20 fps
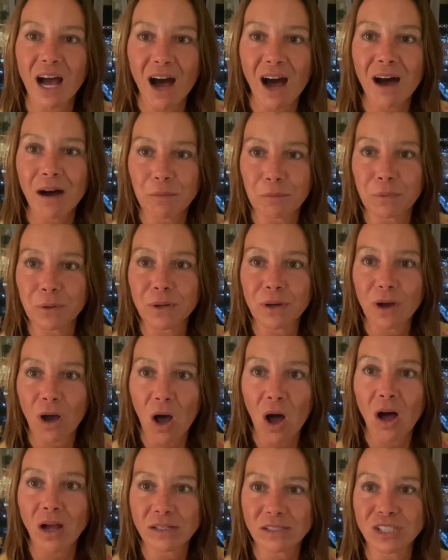up
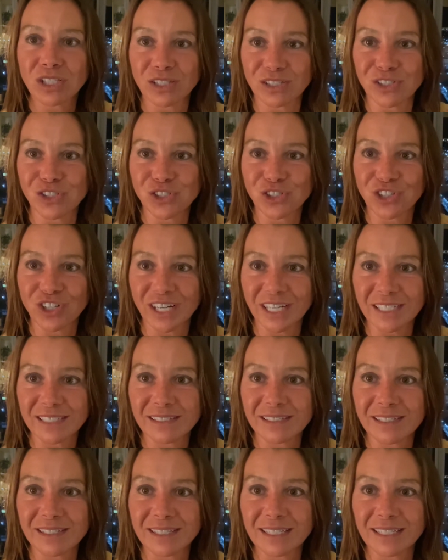onto the street.